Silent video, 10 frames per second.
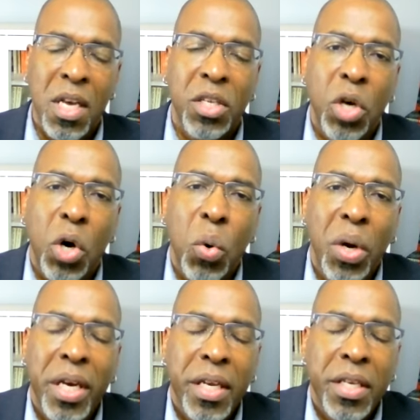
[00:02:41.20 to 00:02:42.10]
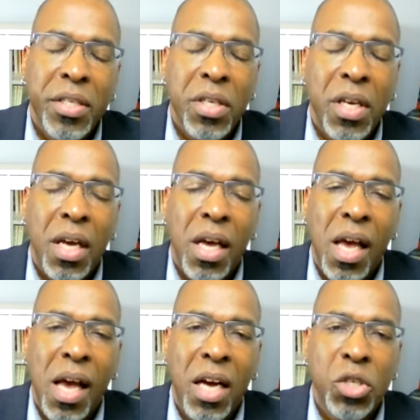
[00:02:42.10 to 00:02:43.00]
So it is
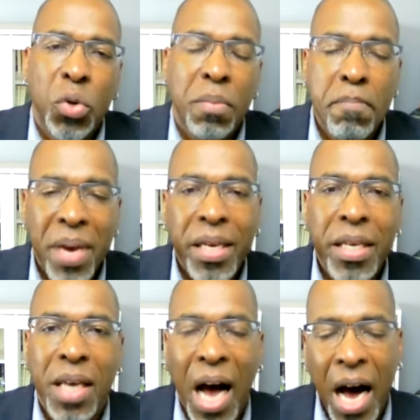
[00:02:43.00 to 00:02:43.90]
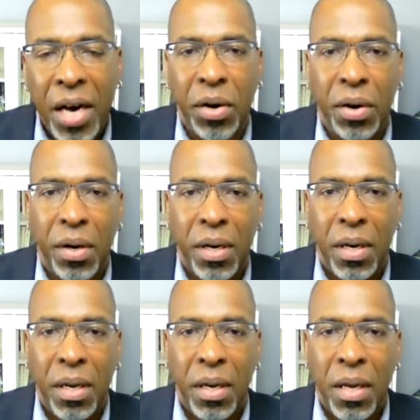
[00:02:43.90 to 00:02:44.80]
a tremendous honor
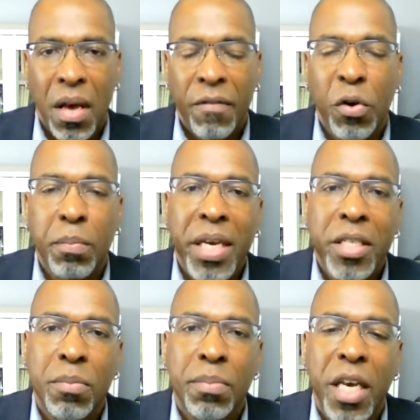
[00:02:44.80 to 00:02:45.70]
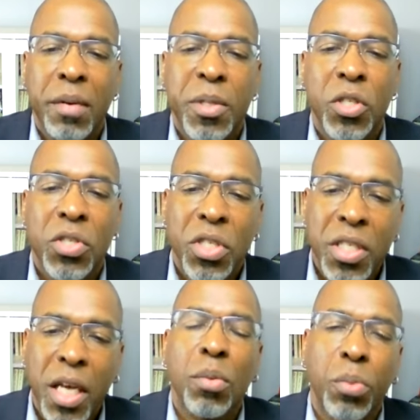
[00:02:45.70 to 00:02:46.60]
for me to be able to
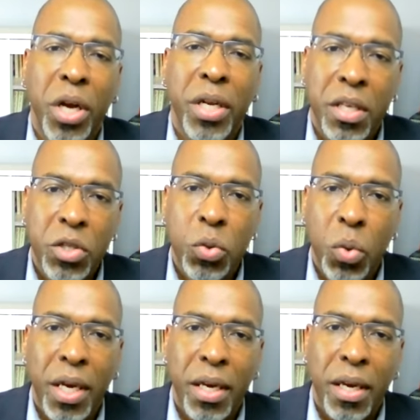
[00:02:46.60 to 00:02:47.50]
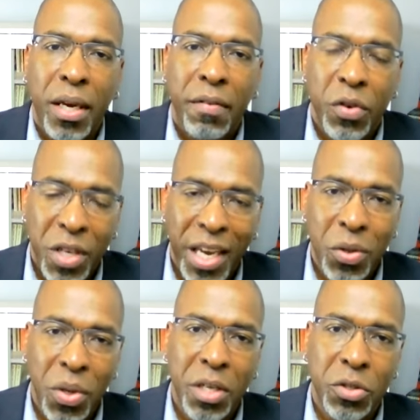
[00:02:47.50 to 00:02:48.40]
celebrate this week for
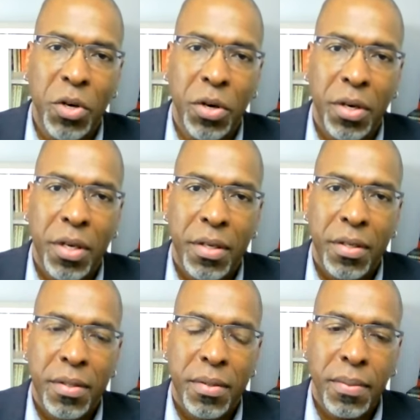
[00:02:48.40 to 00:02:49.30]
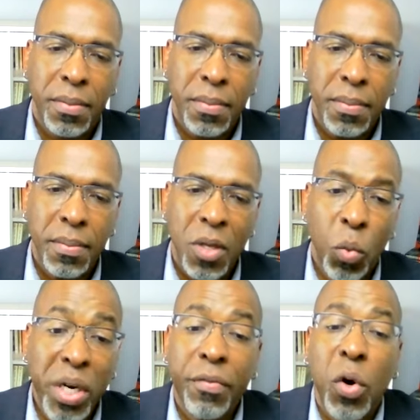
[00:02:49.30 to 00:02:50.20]
Daniel Ellsberg.
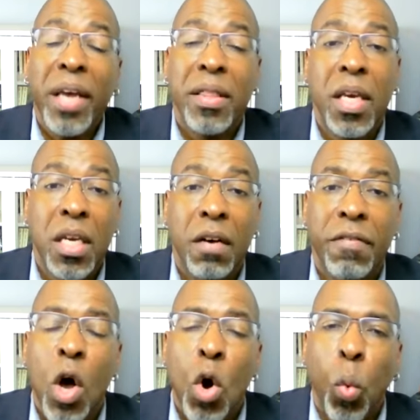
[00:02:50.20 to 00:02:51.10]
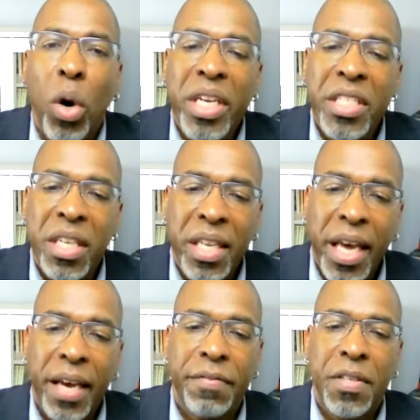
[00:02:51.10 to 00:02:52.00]
Whenever I think of what is
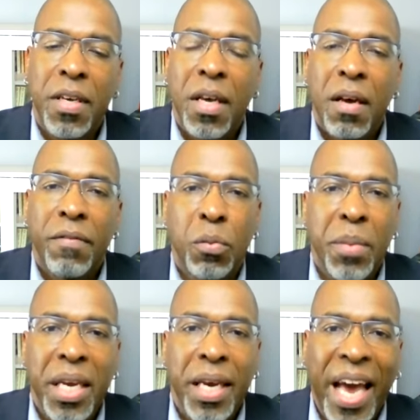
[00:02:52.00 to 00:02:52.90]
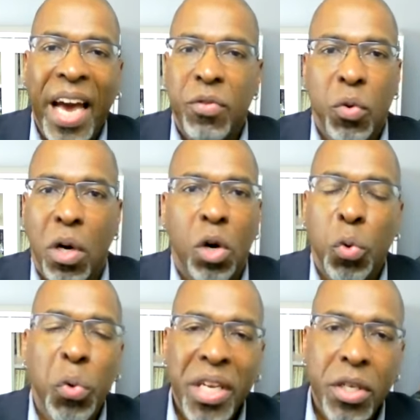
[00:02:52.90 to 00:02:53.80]
left for me after a
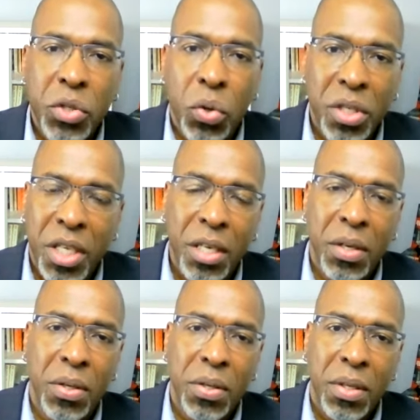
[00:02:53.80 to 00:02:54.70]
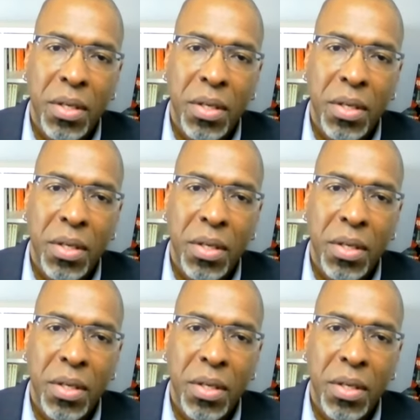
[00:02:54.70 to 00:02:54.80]
horrendous ordeal,